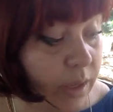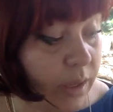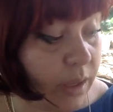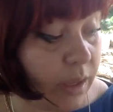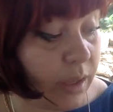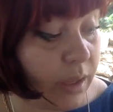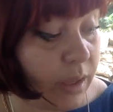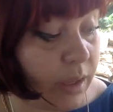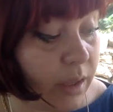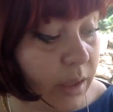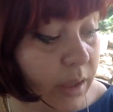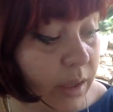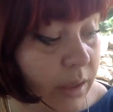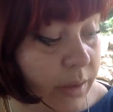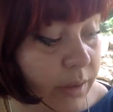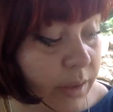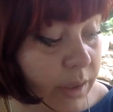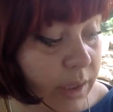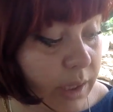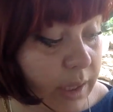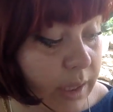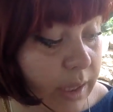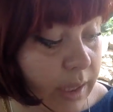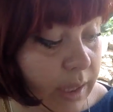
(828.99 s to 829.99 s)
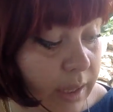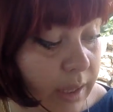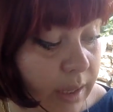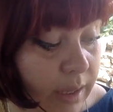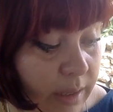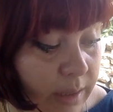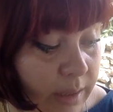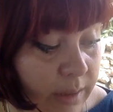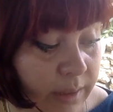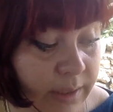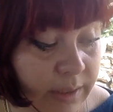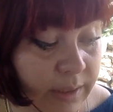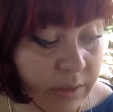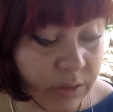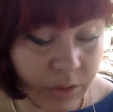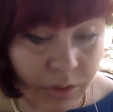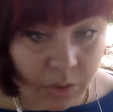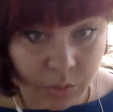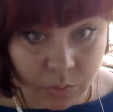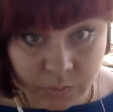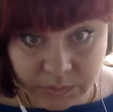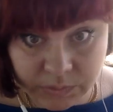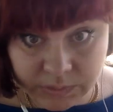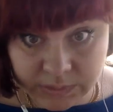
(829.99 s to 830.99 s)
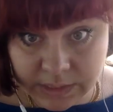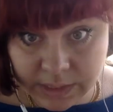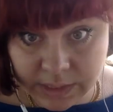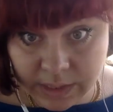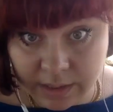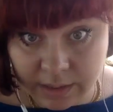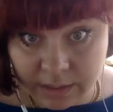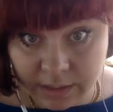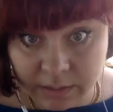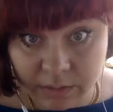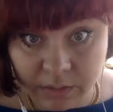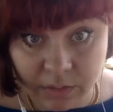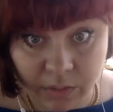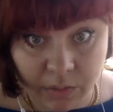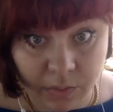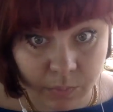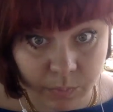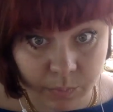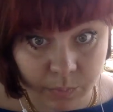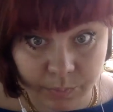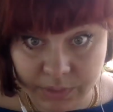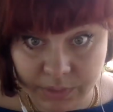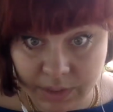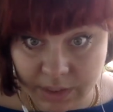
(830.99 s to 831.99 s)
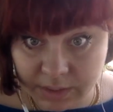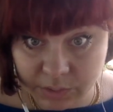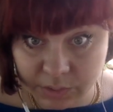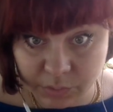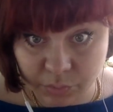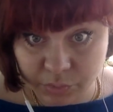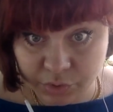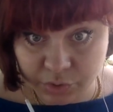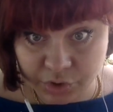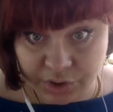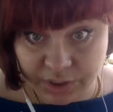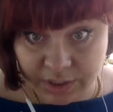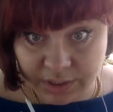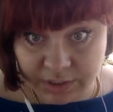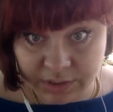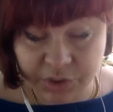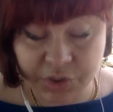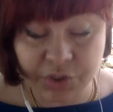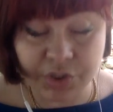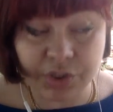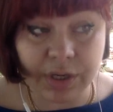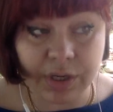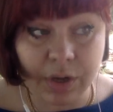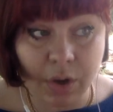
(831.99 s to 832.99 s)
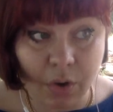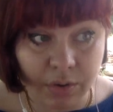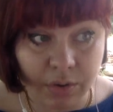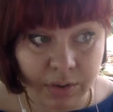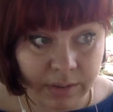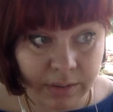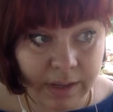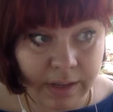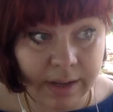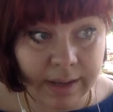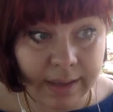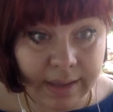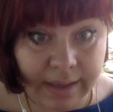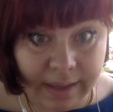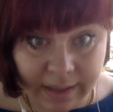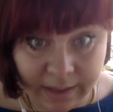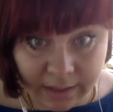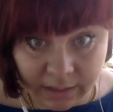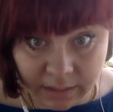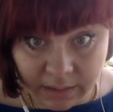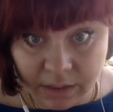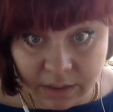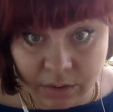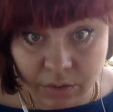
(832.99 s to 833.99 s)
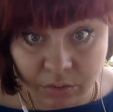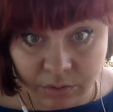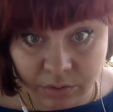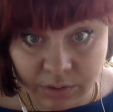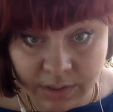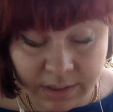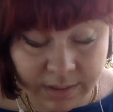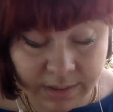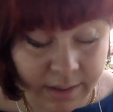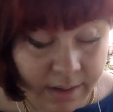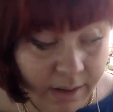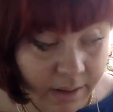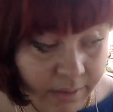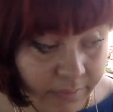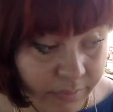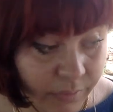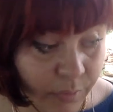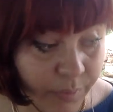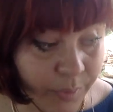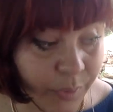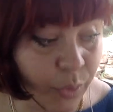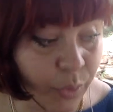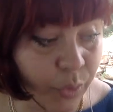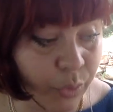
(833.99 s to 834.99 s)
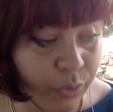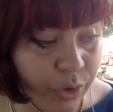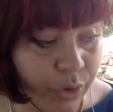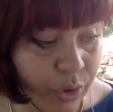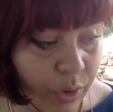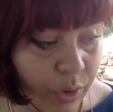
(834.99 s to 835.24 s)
in his own sign, things will change on again and on another level. But we will